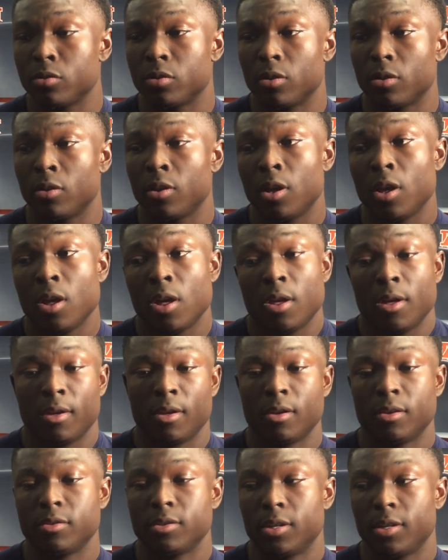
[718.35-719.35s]
So
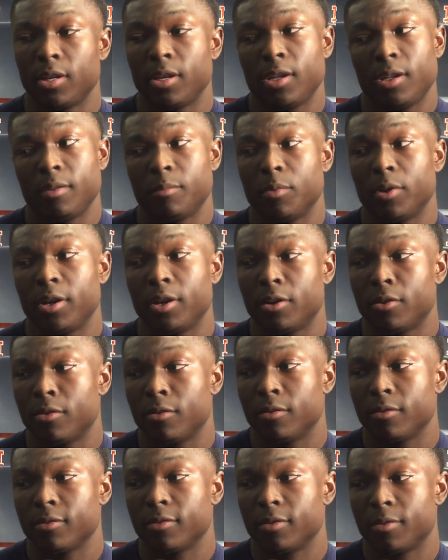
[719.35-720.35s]
I was like, hey, bring it
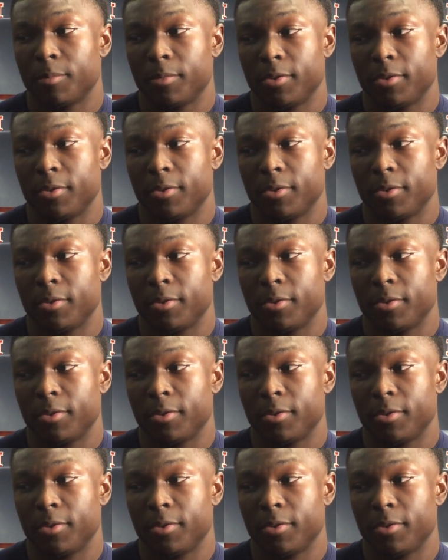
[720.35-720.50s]
on.